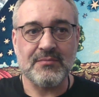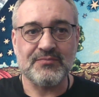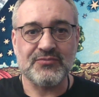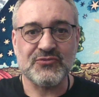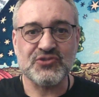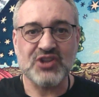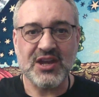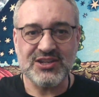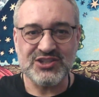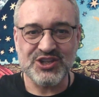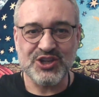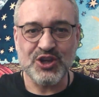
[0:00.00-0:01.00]

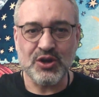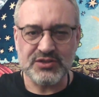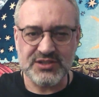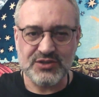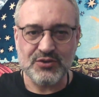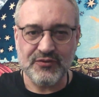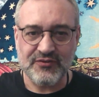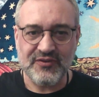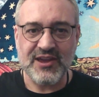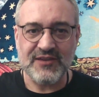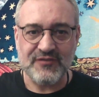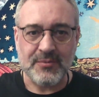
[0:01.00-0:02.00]
changing the odds in your
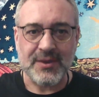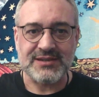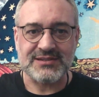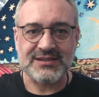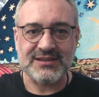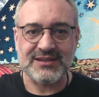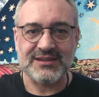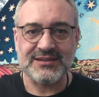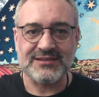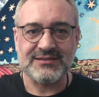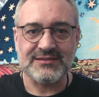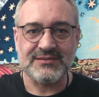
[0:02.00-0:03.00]
favour, basically.
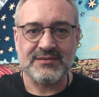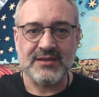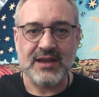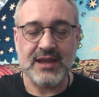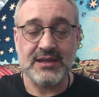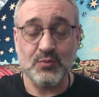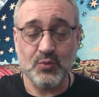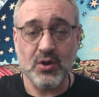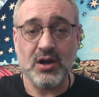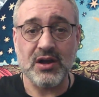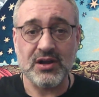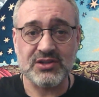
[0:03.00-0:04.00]
And it
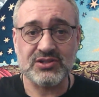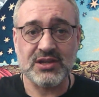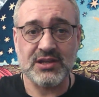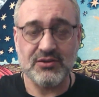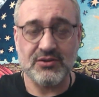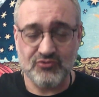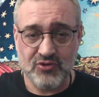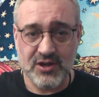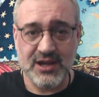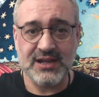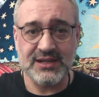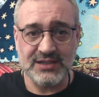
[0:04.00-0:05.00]
works, and it
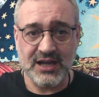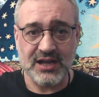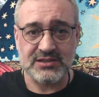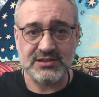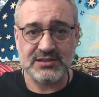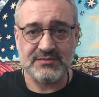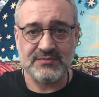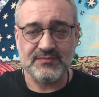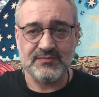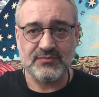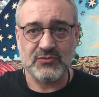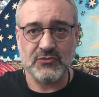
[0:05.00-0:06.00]
really does,
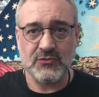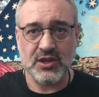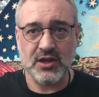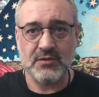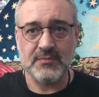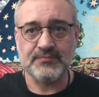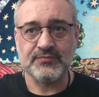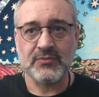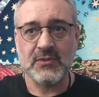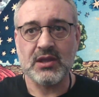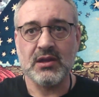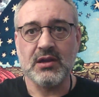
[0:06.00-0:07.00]
you know.
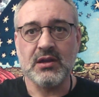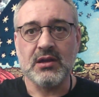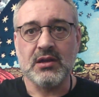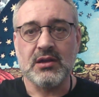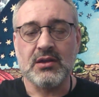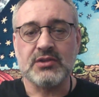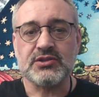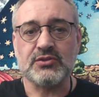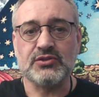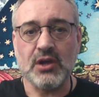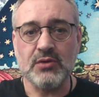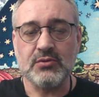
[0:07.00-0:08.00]
So
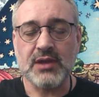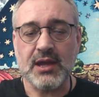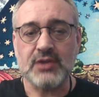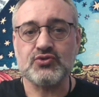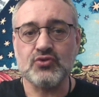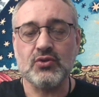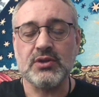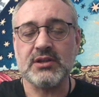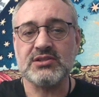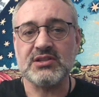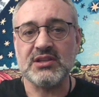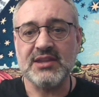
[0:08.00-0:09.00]
don't get drawn into
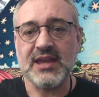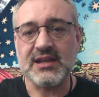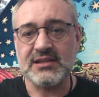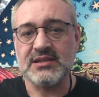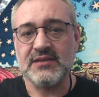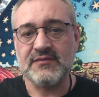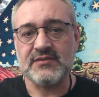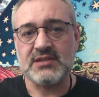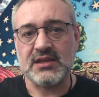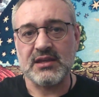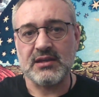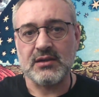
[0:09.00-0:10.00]
the negativity
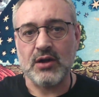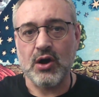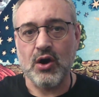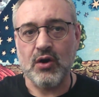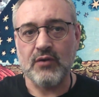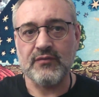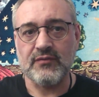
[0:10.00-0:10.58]
of